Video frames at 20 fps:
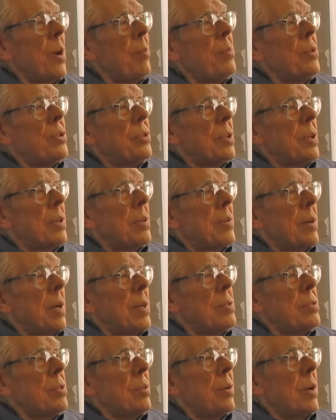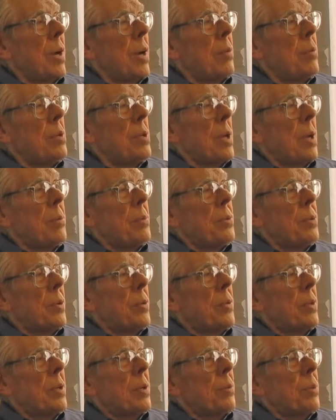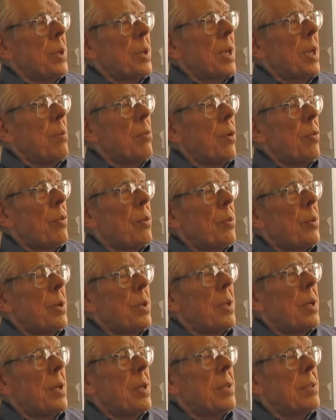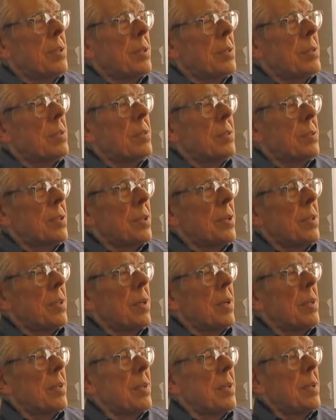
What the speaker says: Well, I was there. I was over there. We came over one day and saw that.